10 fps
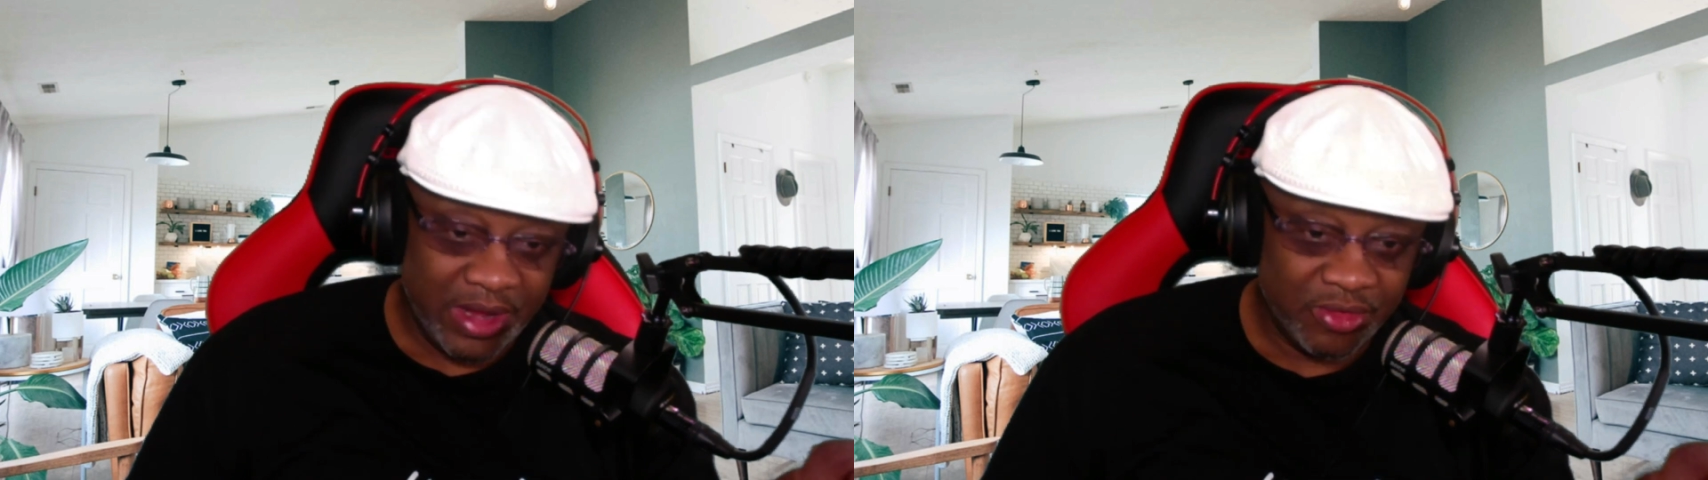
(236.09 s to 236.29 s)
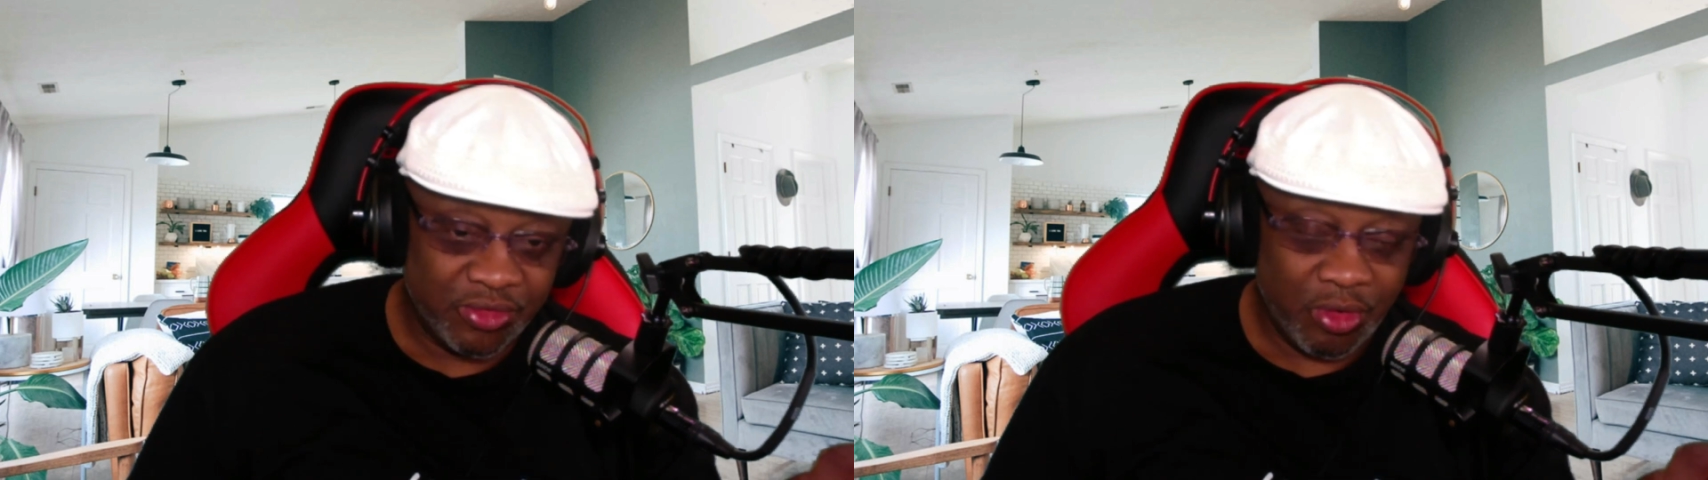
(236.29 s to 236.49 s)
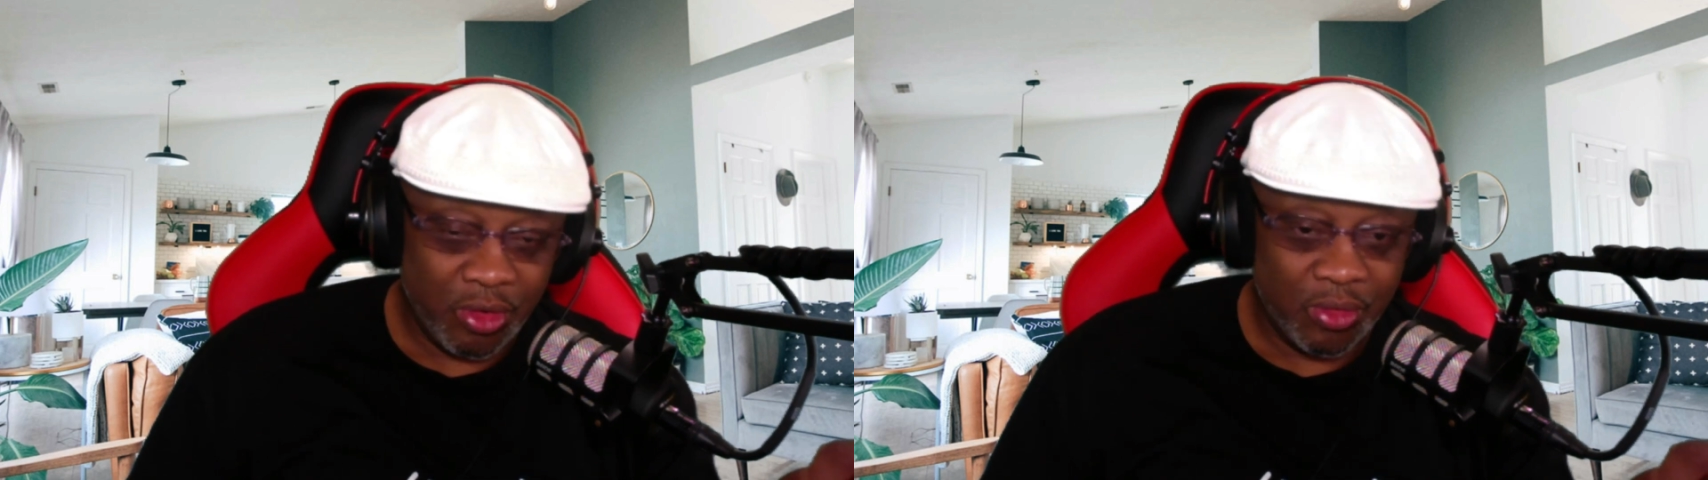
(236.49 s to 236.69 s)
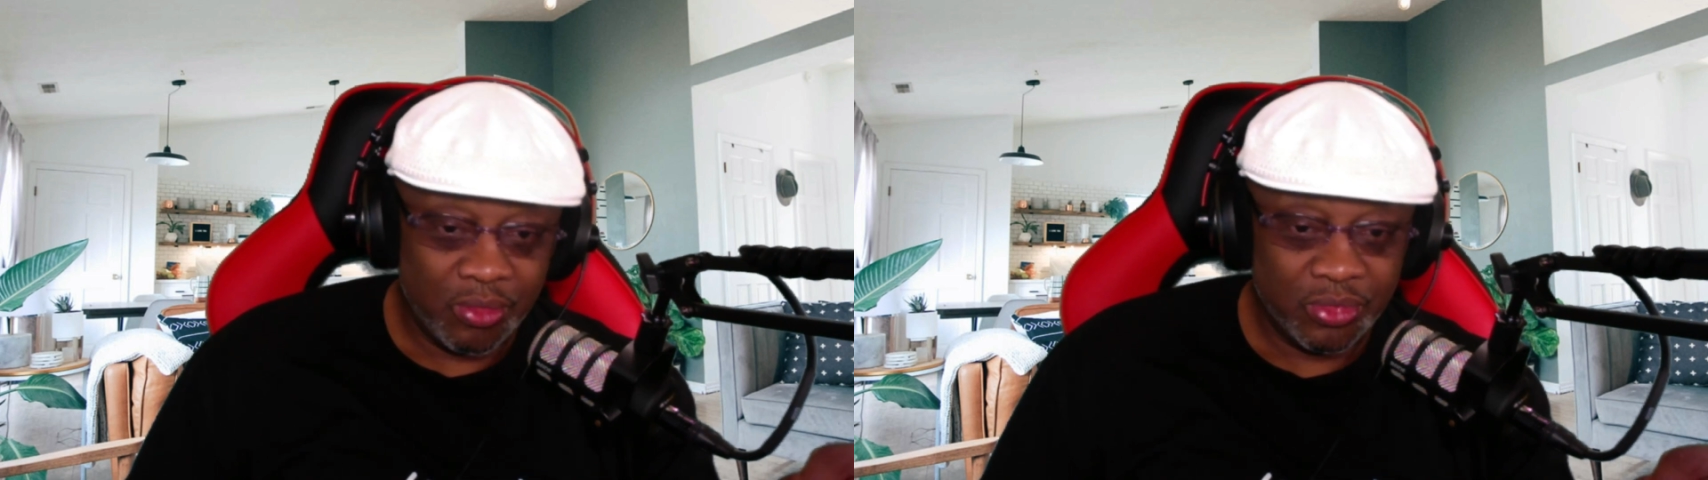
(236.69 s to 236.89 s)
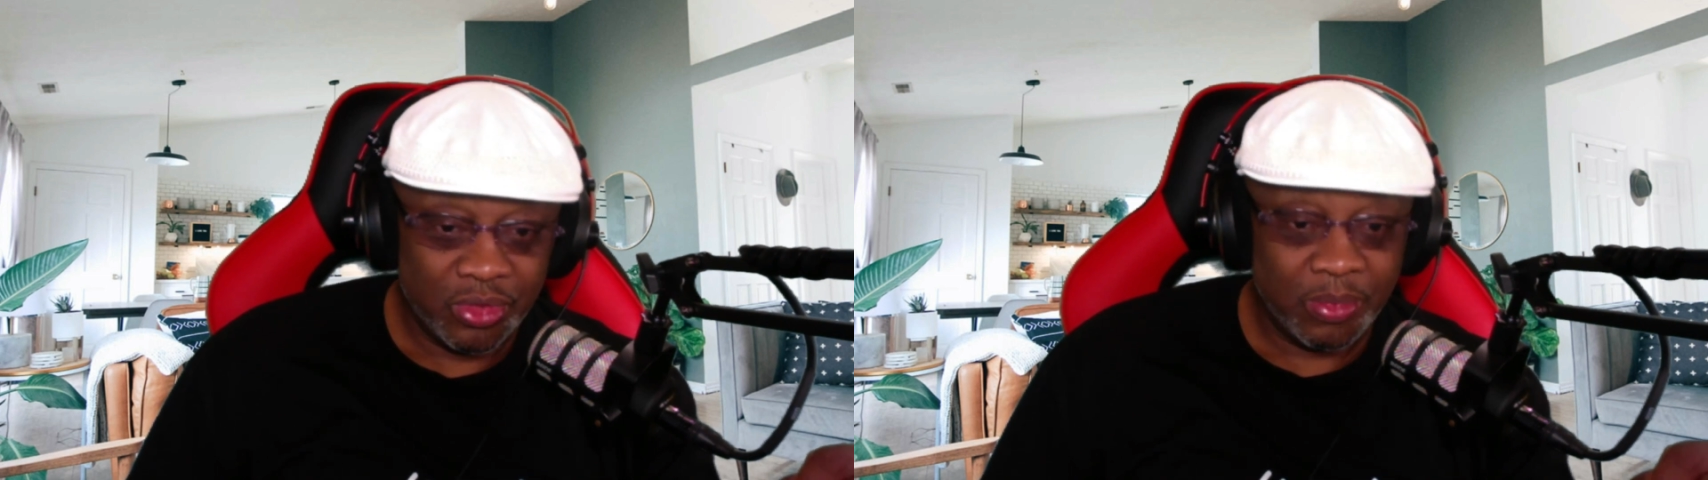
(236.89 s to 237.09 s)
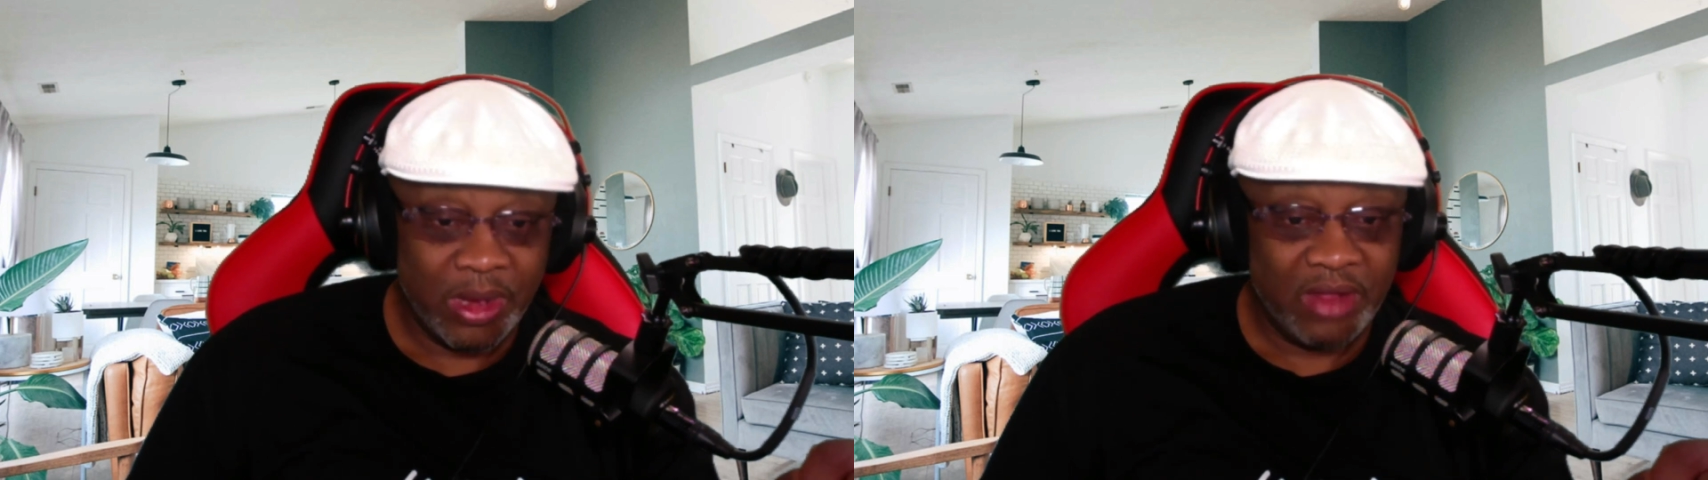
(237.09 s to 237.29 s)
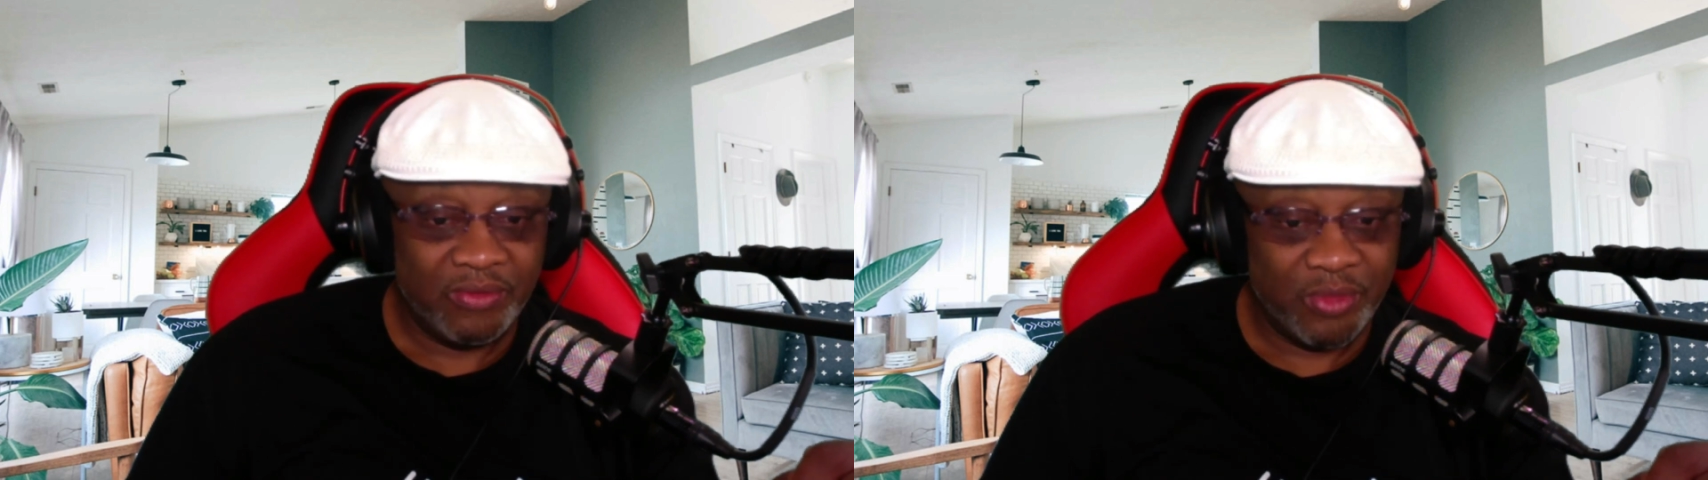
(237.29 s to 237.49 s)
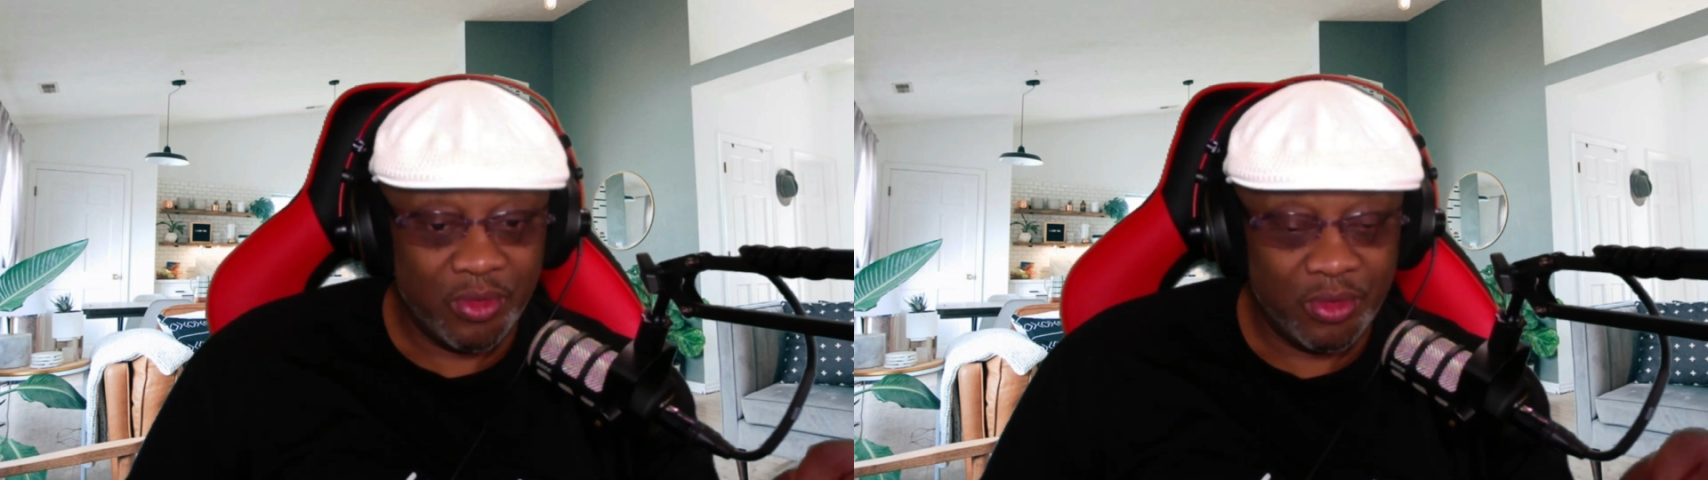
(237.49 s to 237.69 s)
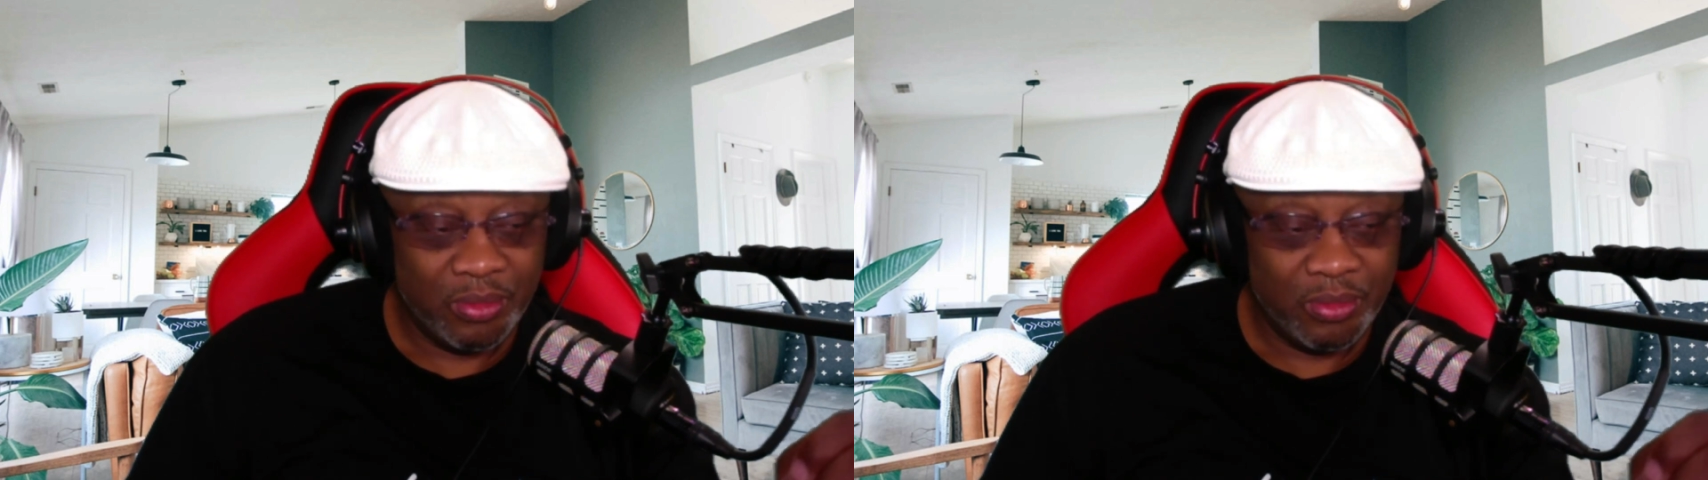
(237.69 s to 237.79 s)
control the platform.